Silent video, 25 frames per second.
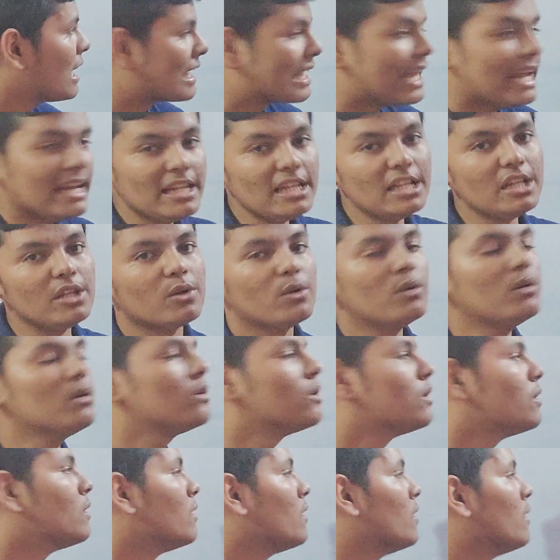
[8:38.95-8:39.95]
Galileo,
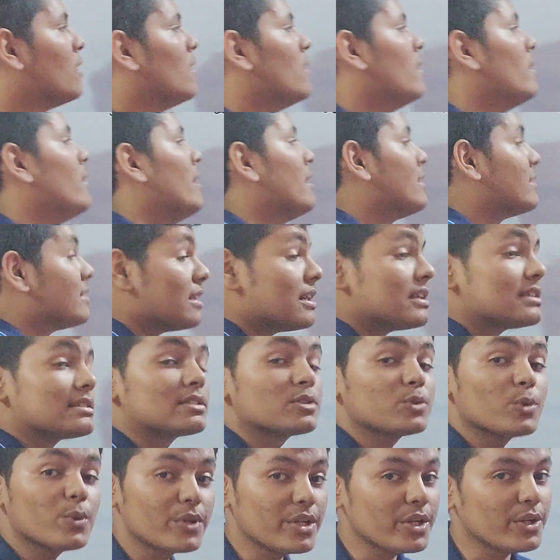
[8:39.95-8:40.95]
a
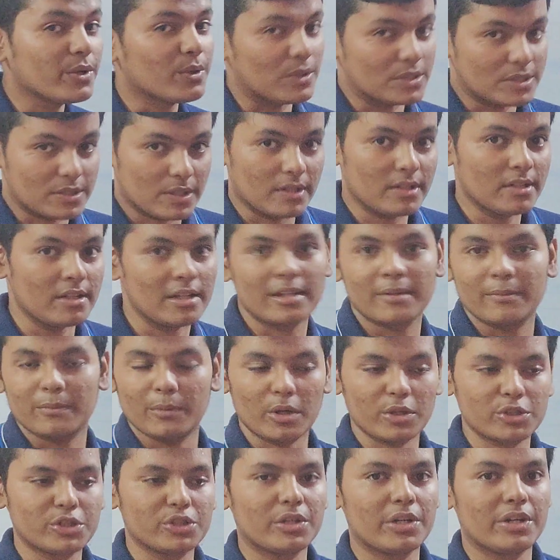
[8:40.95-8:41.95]
story goes on, I'm
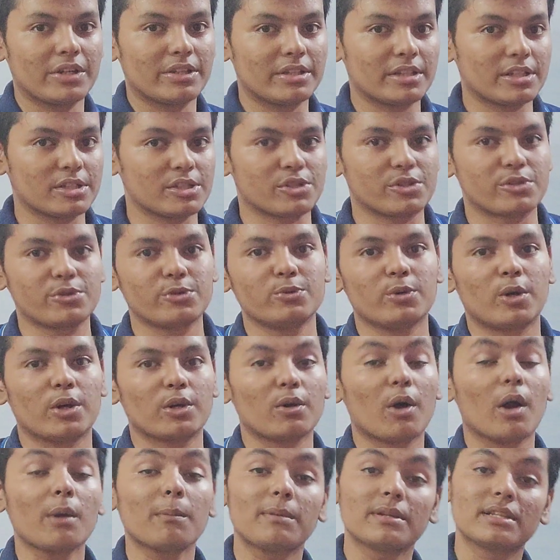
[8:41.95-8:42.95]
not sure if it is true or
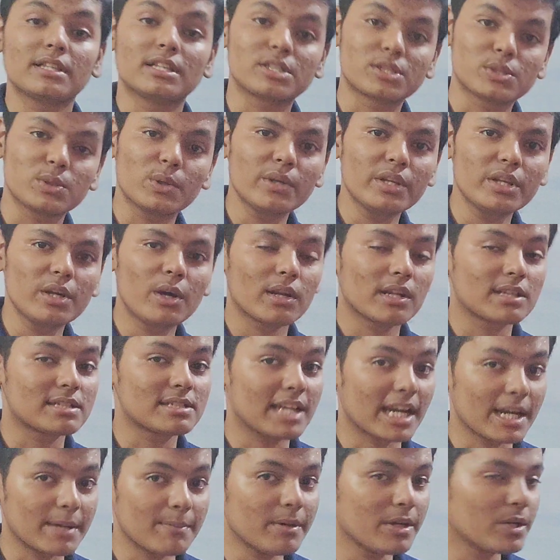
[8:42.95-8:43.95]
not, but the story or a
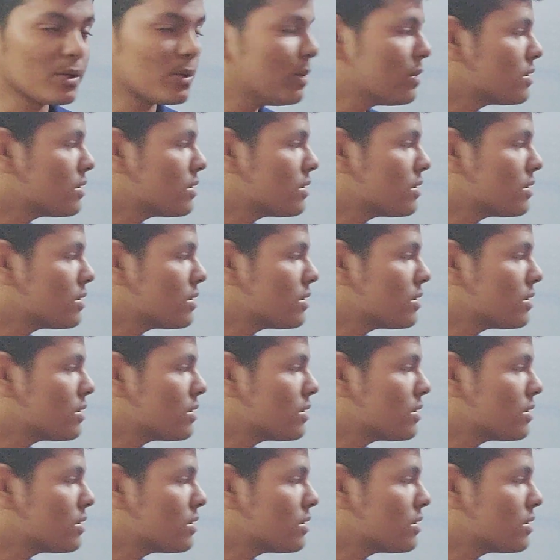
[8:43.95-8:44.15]
statement